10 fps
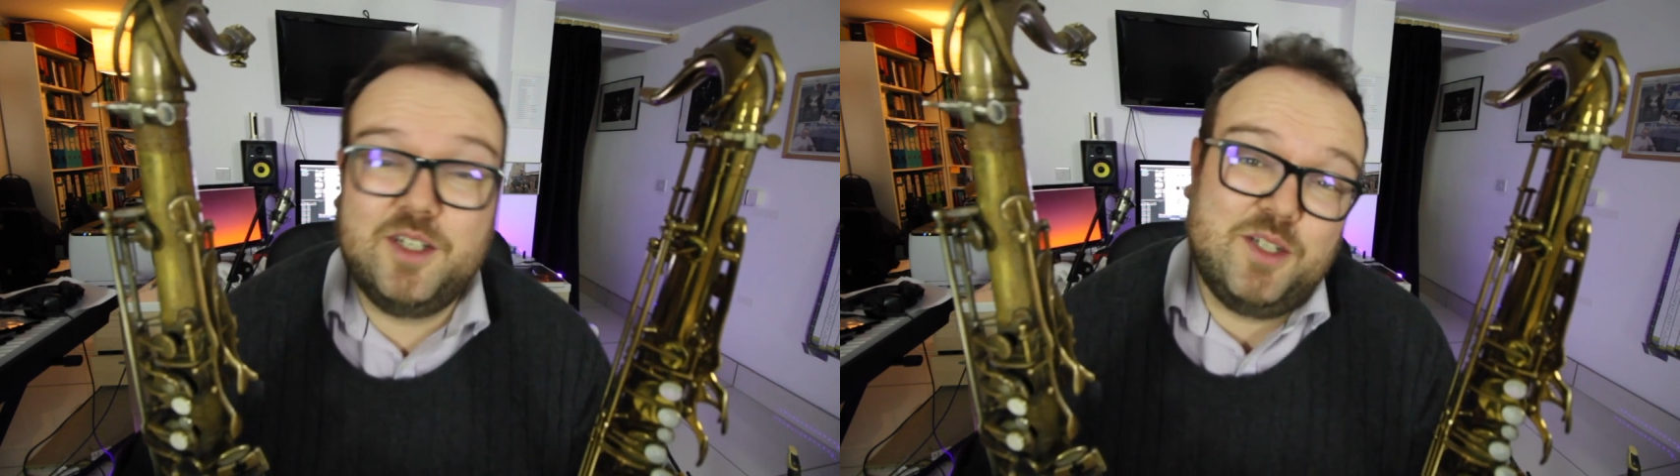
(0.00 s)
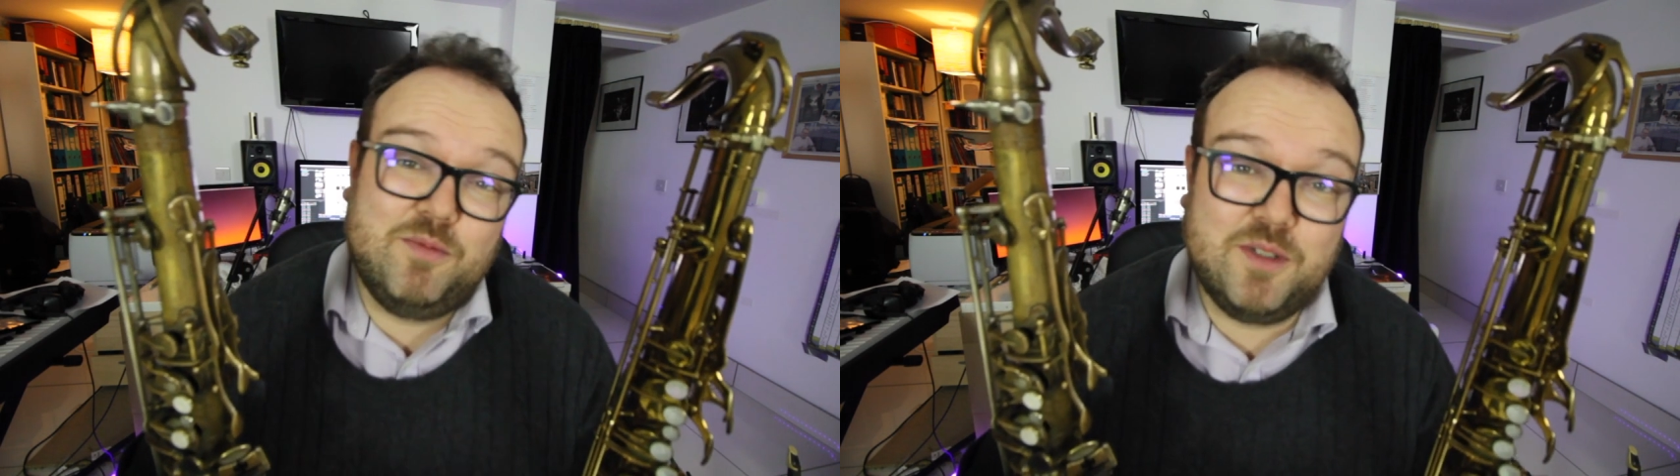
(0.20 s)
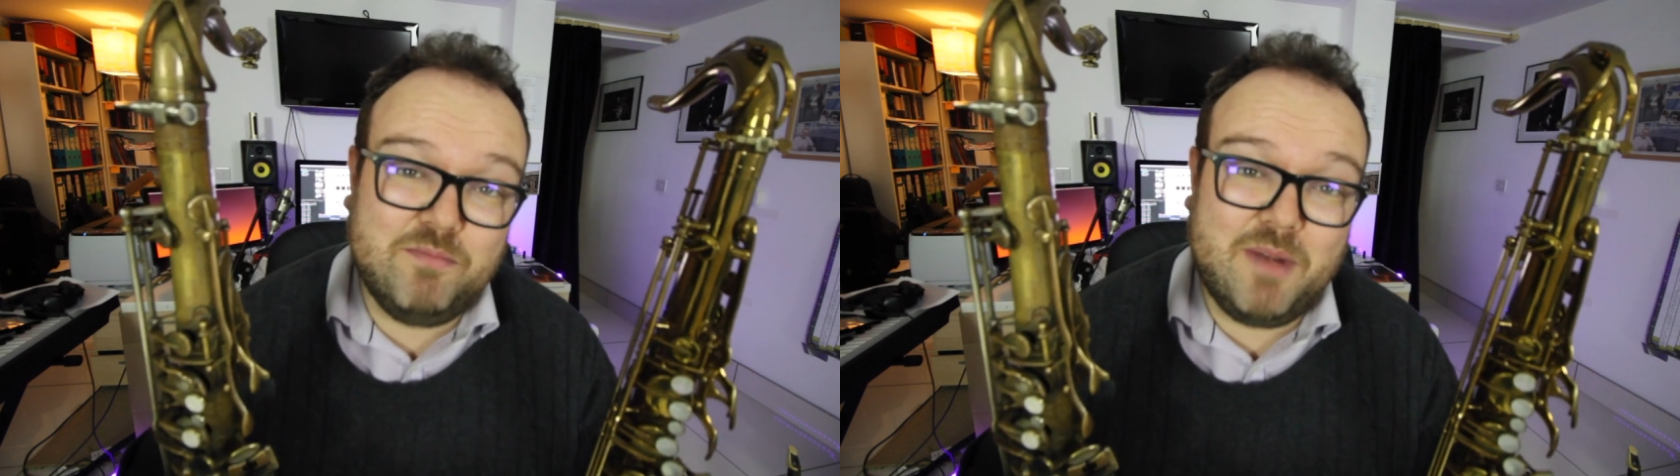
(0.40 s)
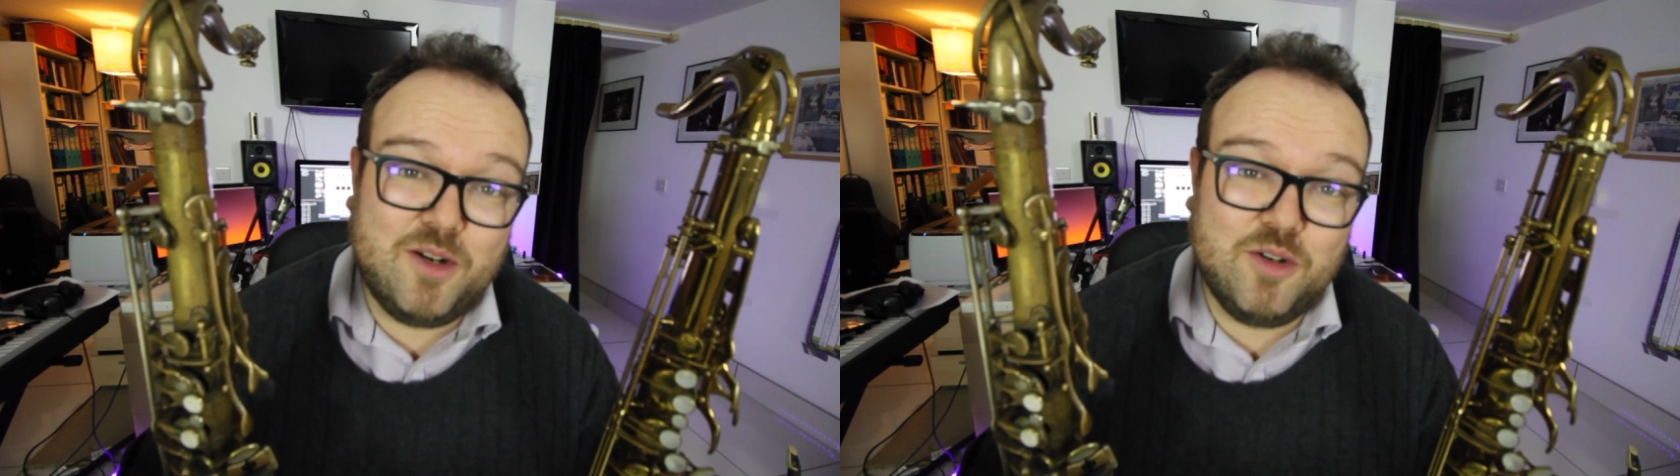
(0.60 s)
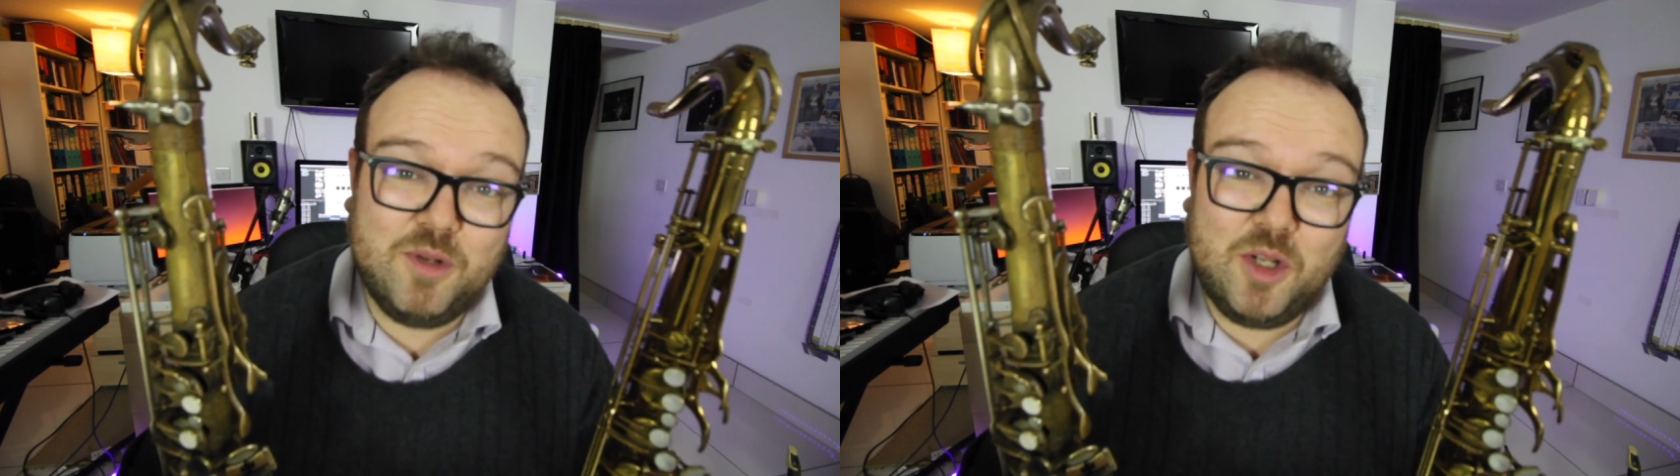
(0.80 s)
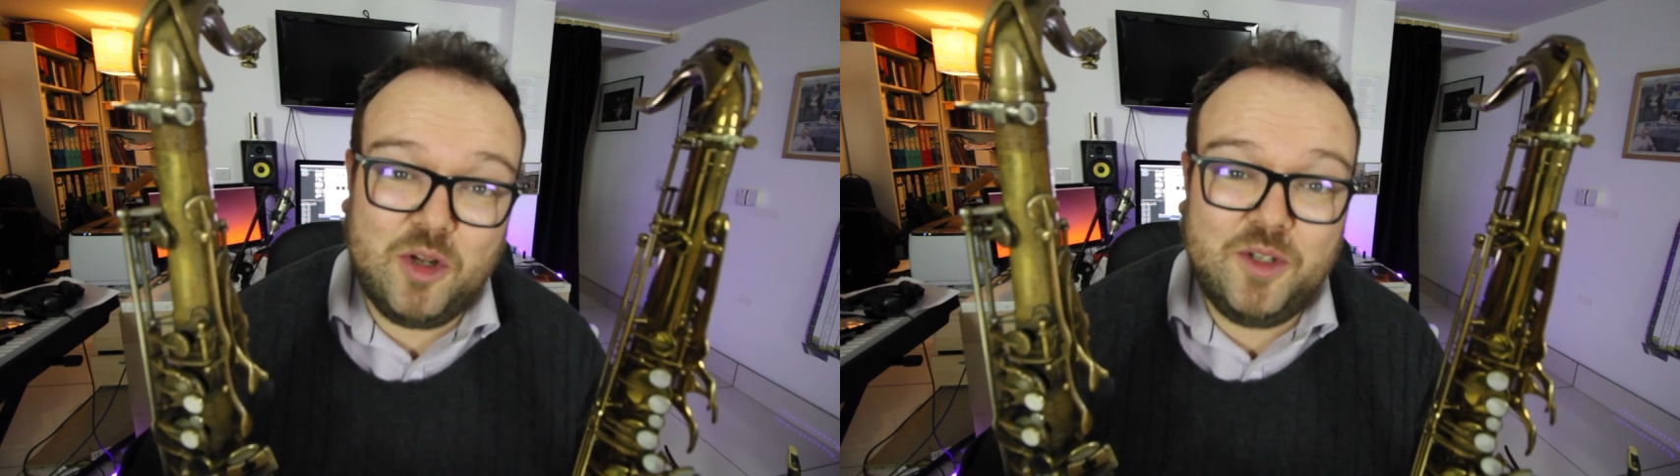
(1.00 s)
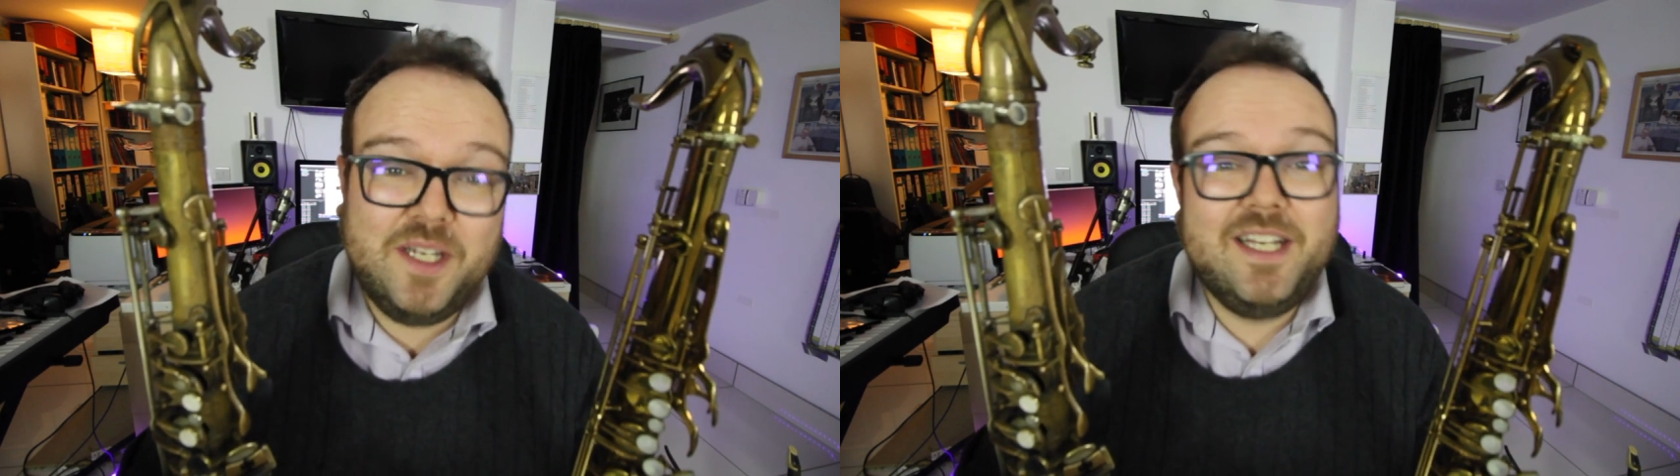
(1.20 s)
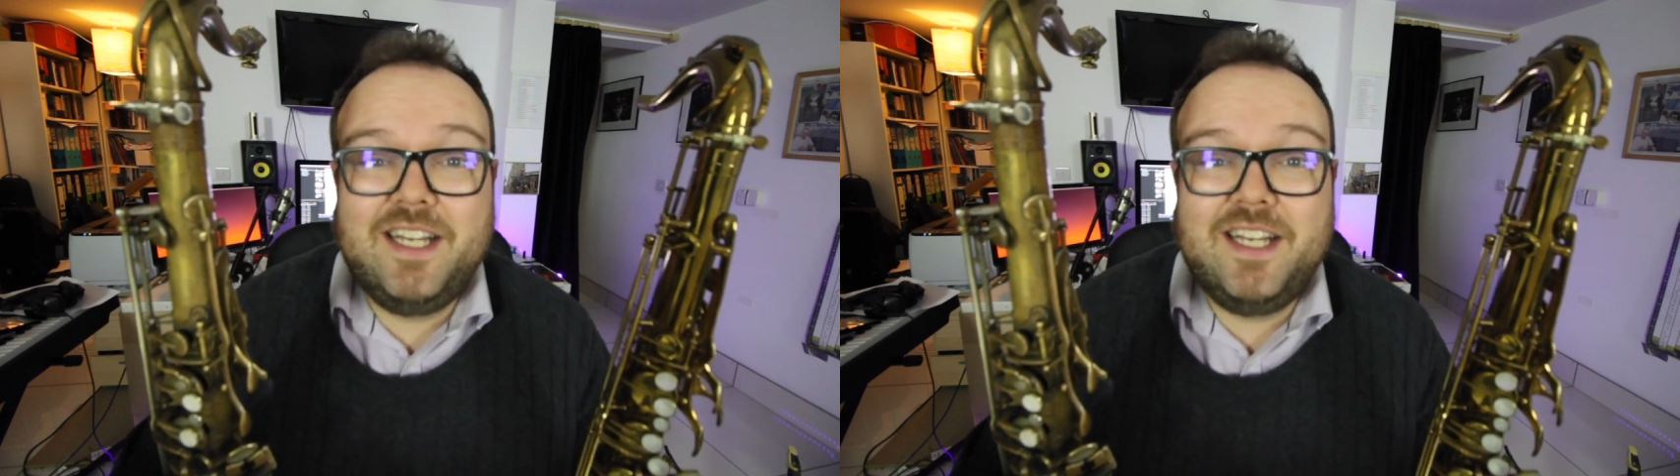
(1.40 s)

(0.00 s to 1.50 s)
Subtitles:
because it wasn't my normal horn.